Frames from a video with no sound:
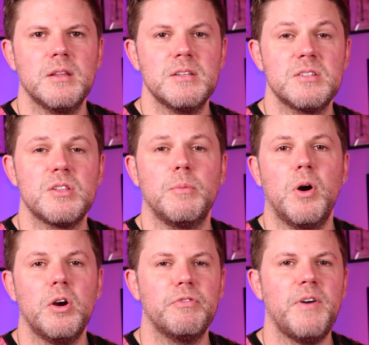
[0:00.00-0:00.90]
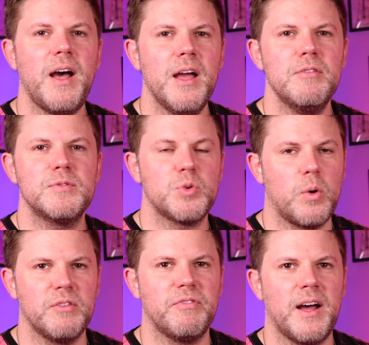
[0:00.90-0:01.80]
This is the Mark V
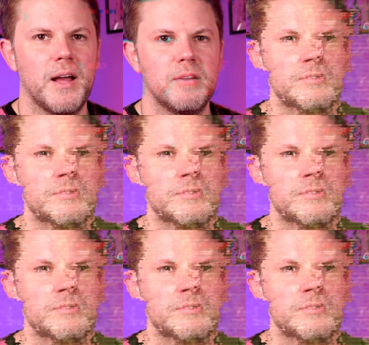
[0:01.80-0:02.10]
25.